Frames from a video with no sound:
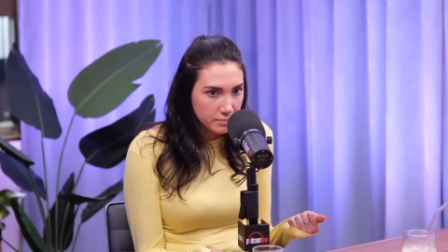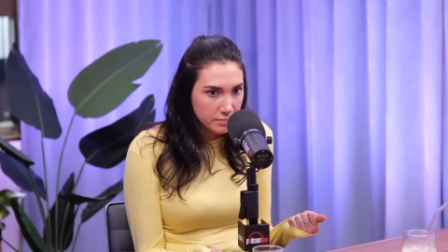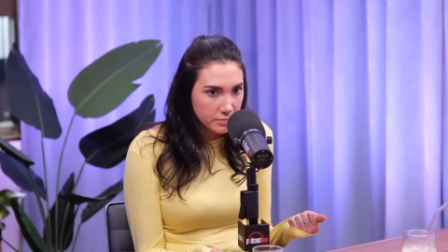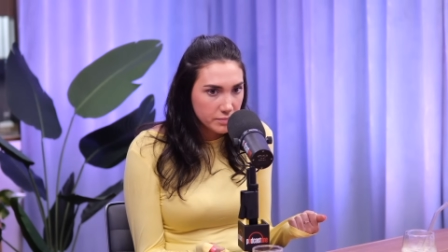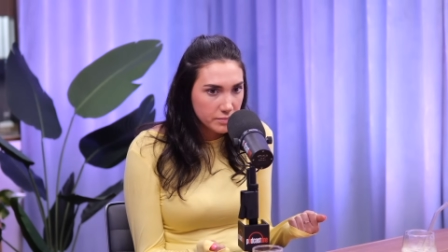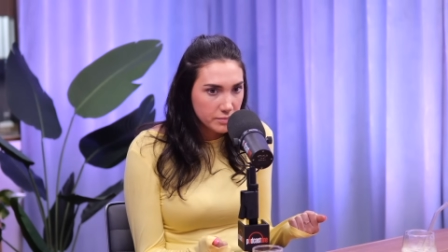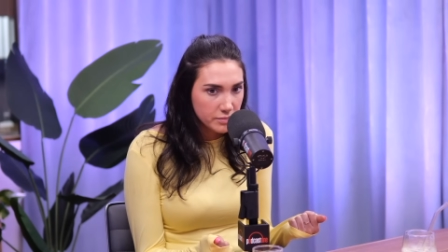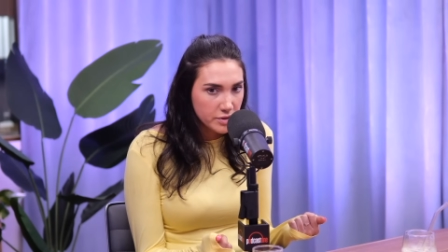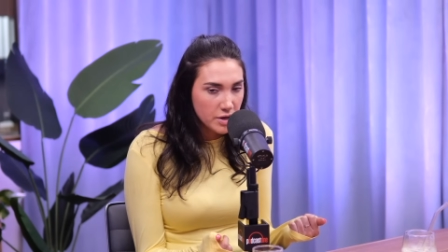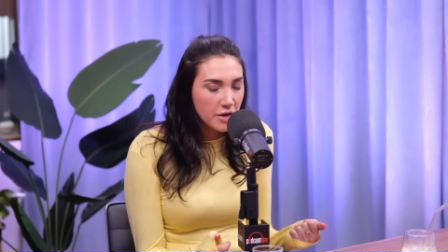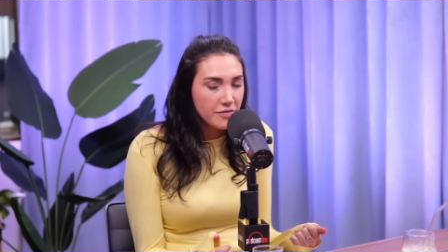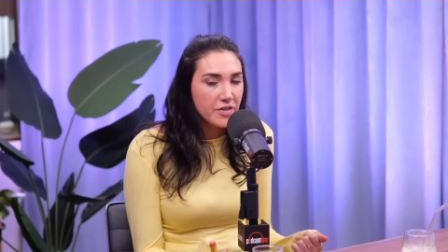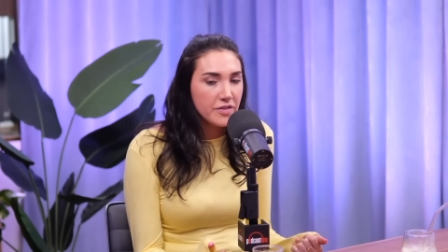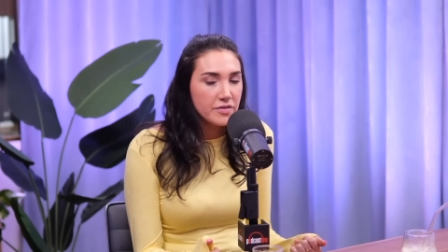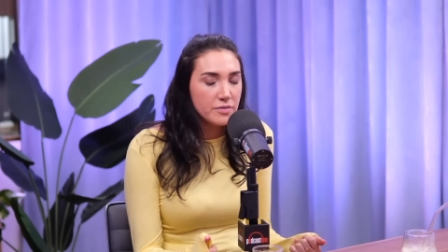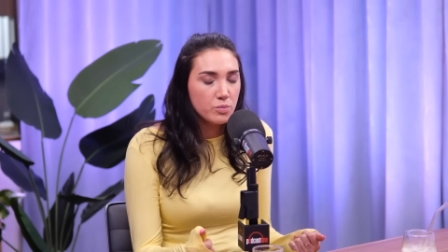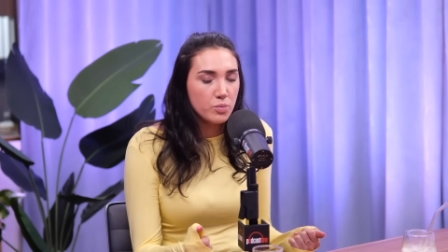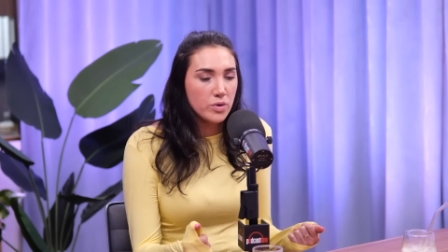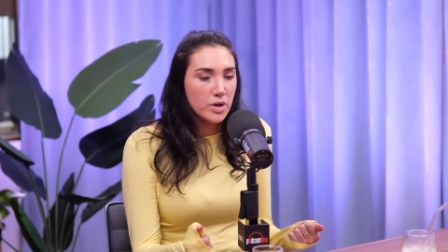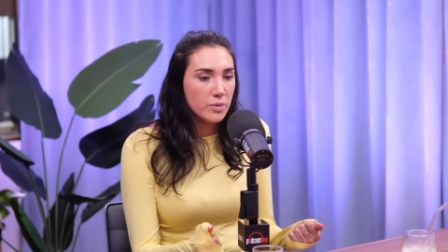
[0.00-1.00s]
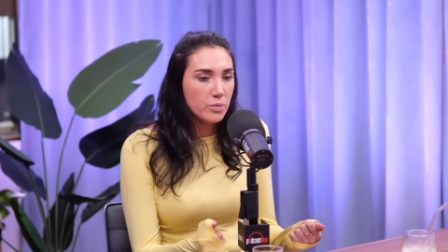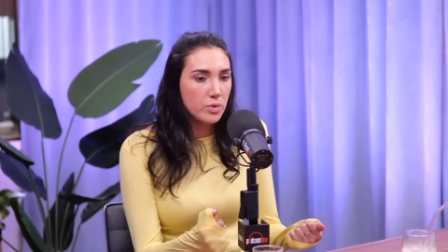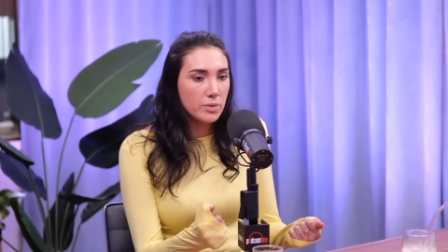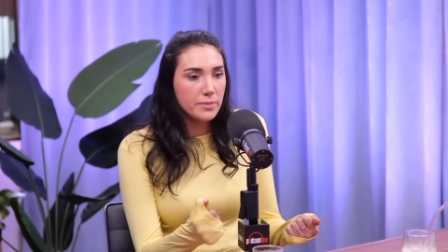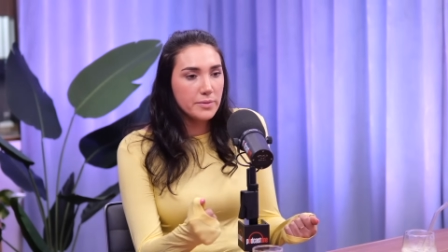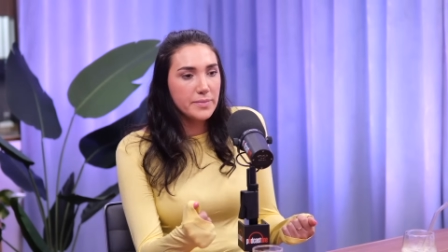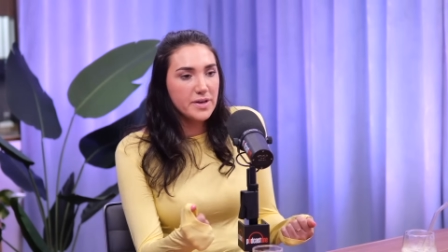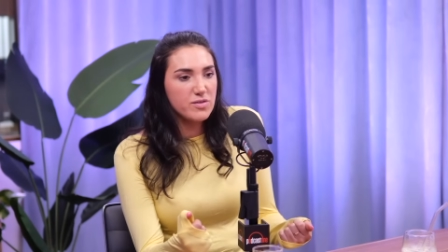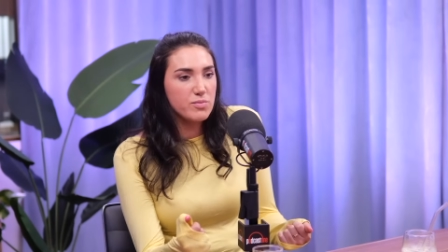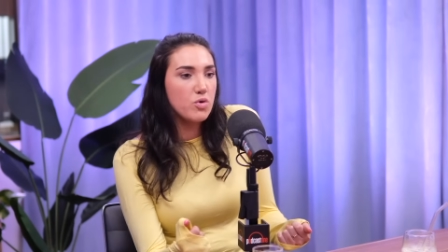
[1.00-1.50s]
not that when a woman
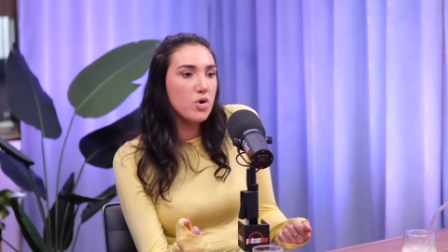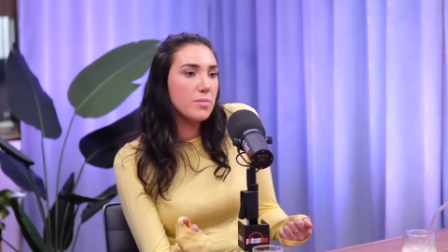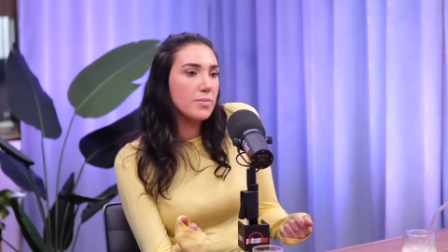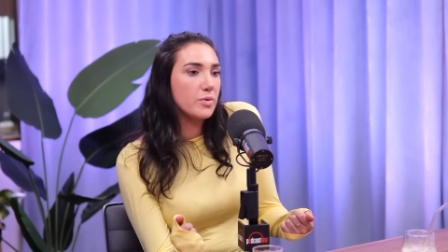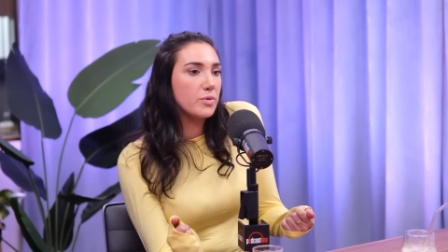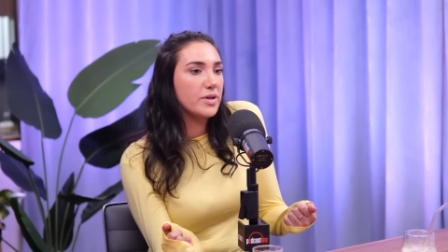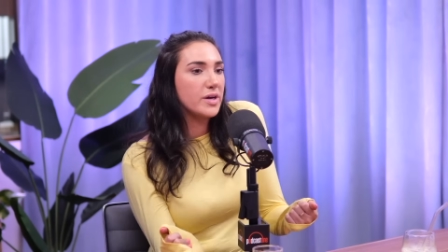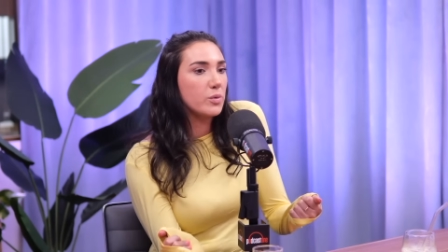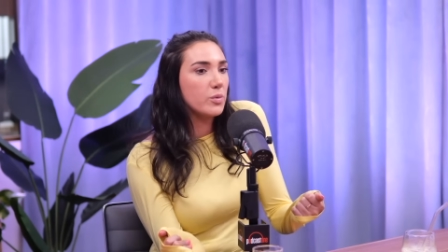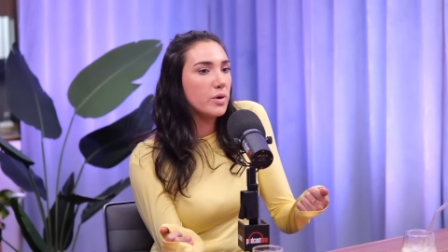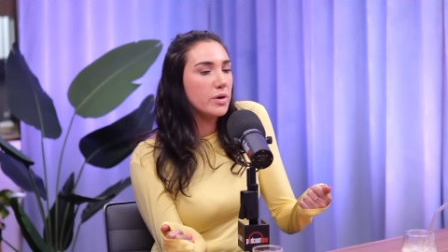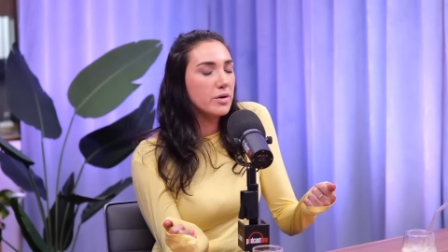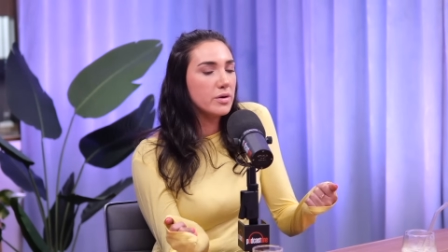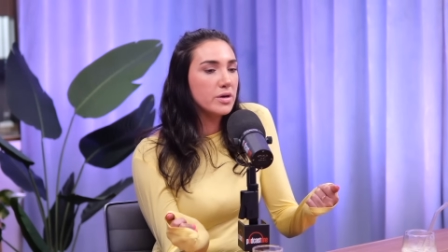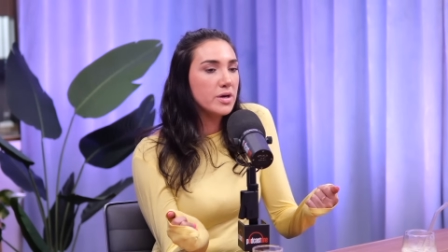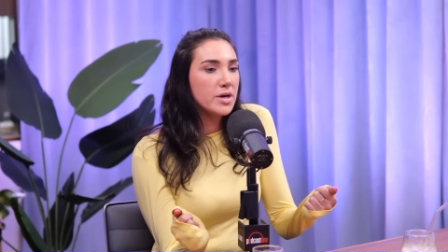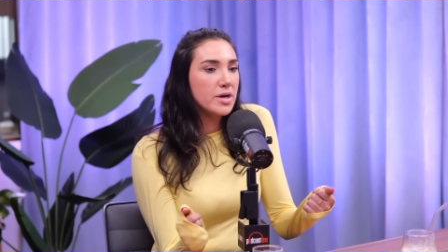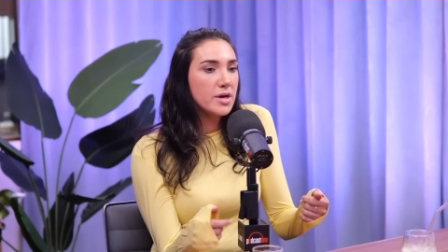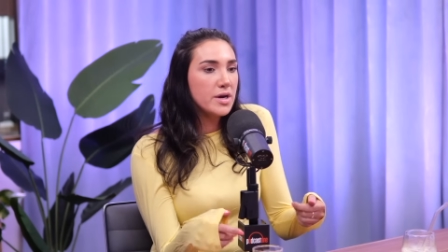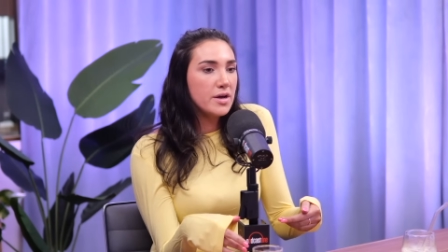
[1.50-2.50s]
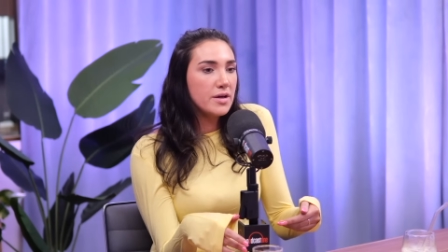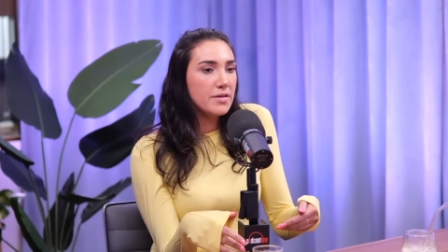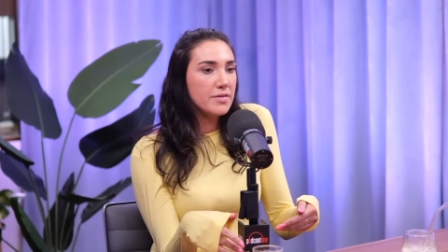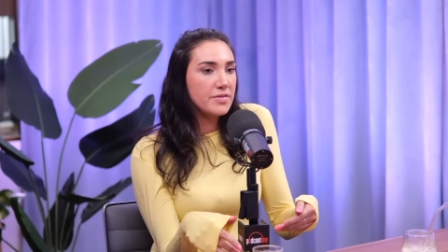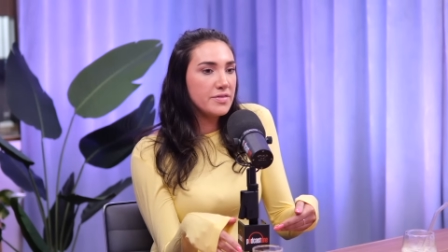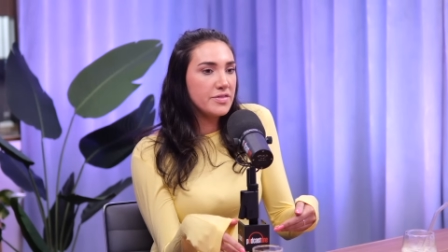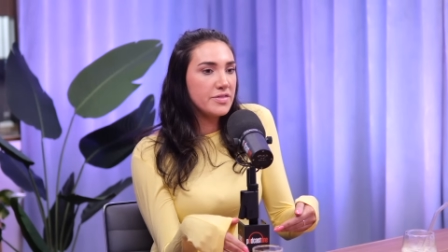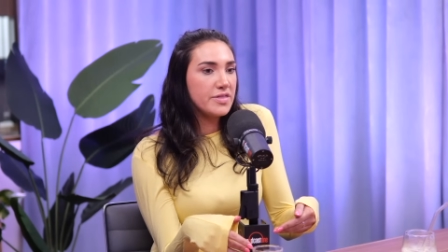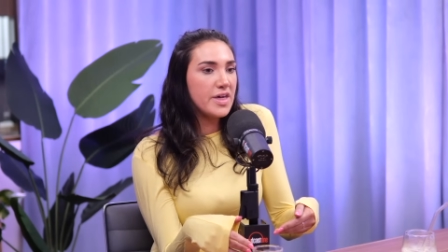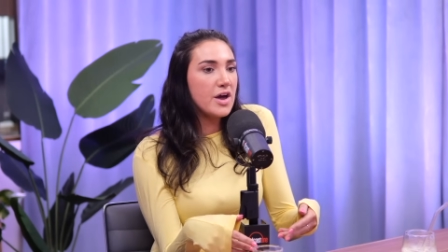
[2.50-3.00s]
makes more, but like when
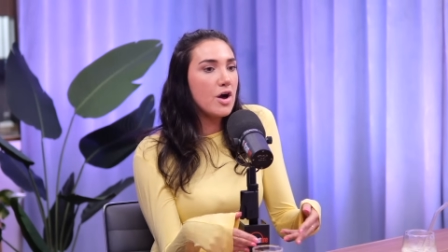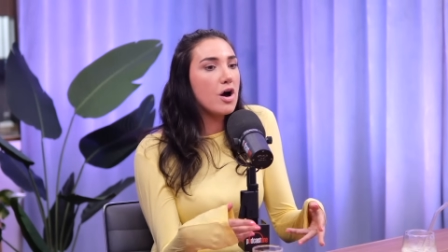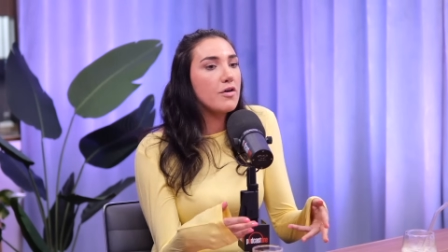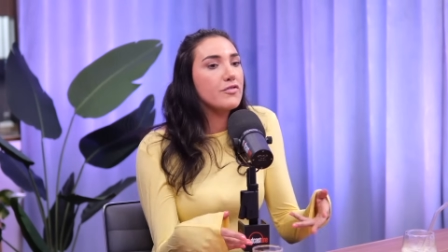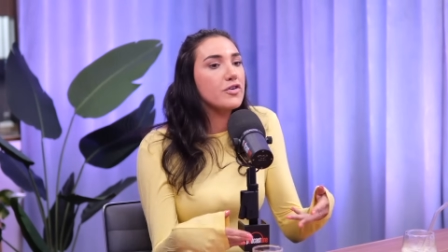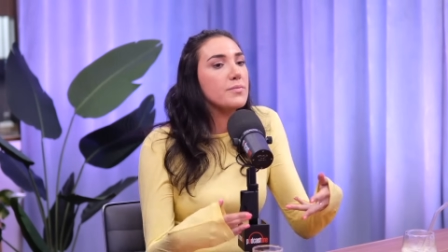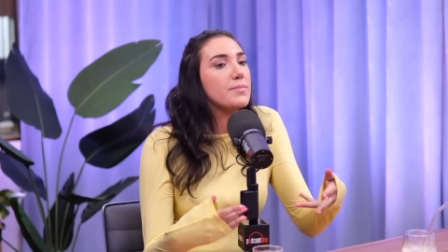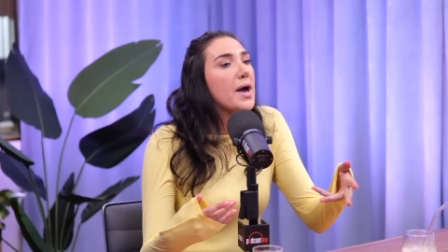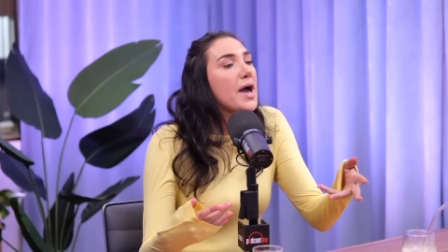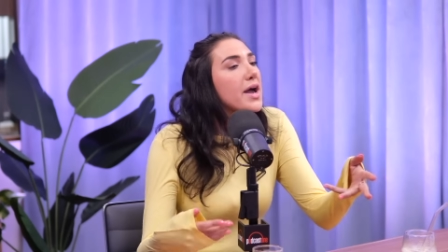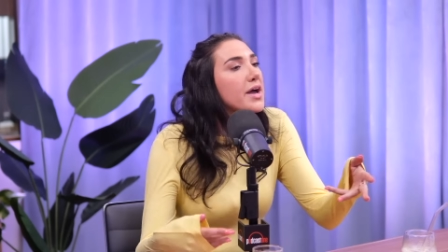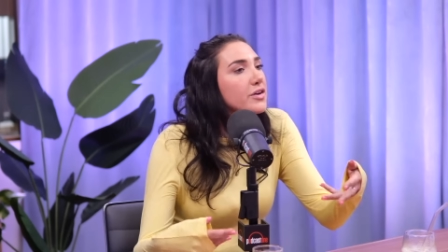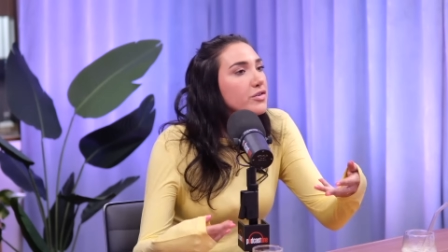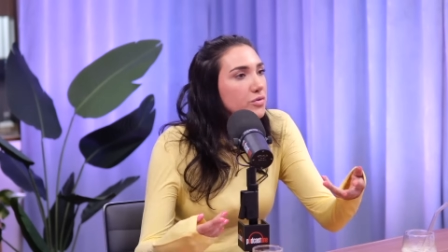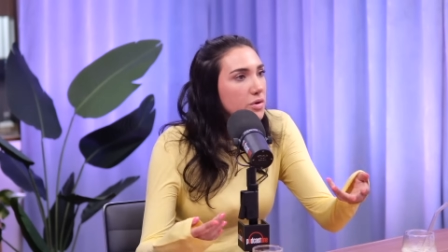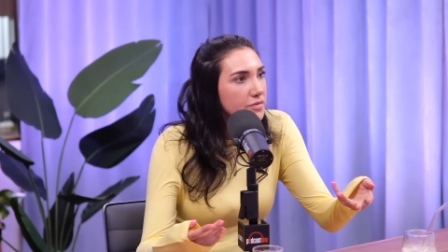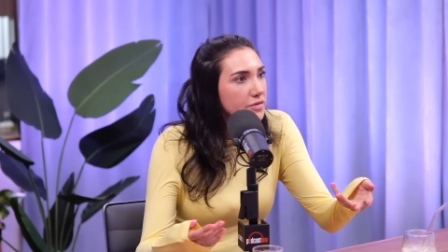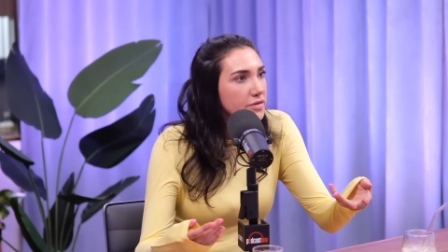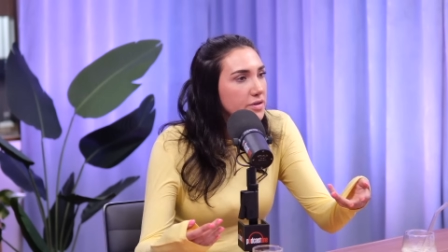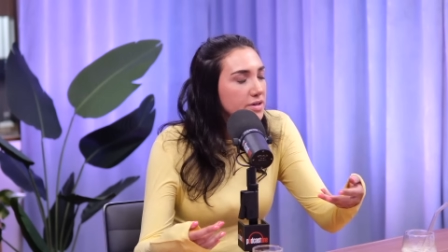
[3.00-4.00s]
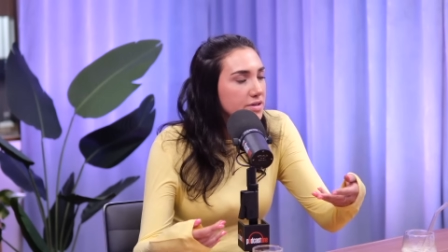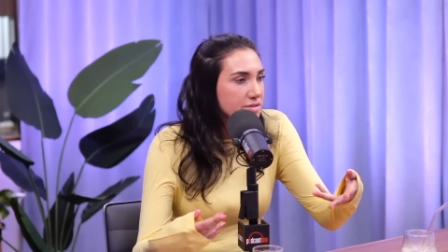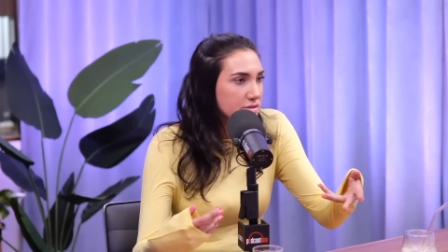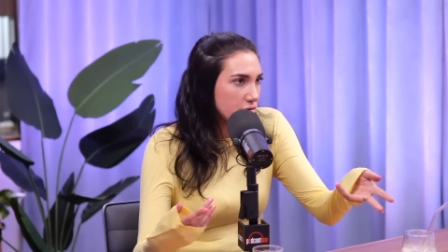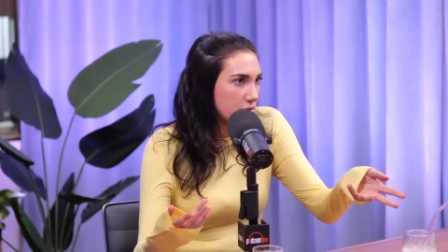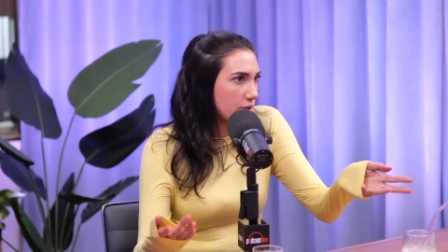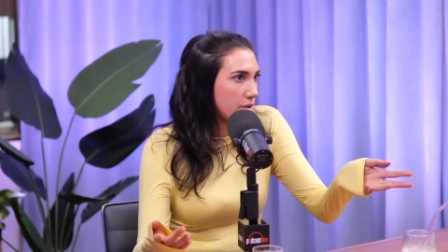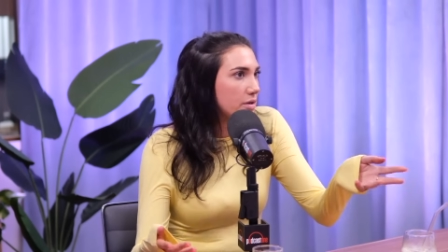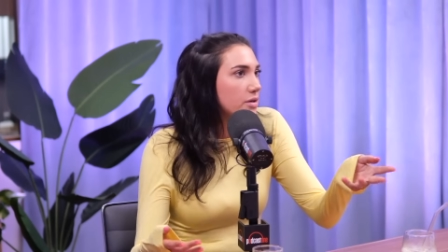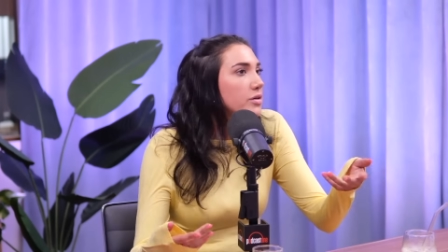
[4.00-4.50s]
they offer to pay and do everything because they're
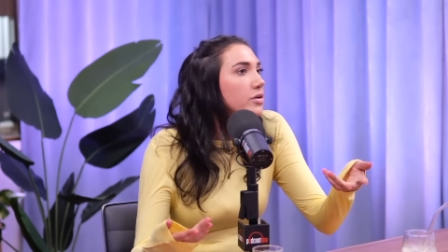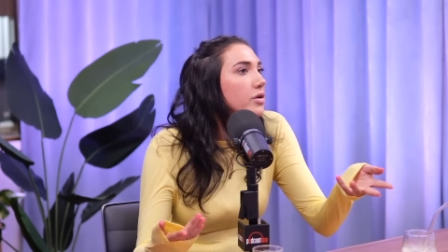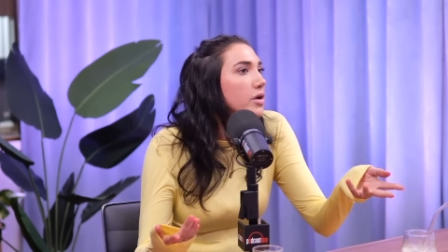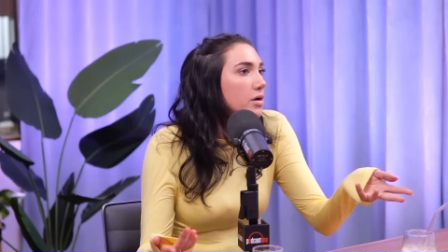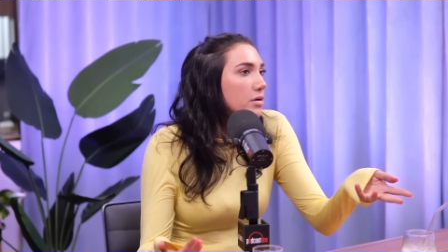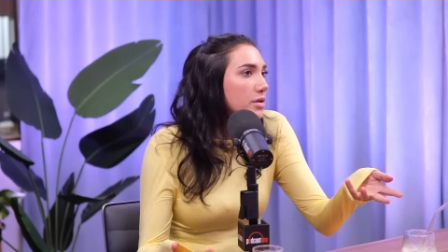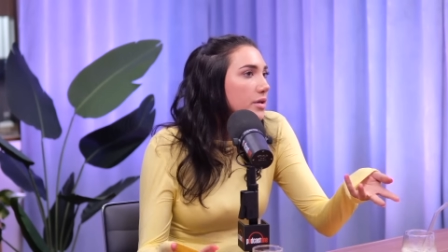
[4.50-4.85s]
like, you know, like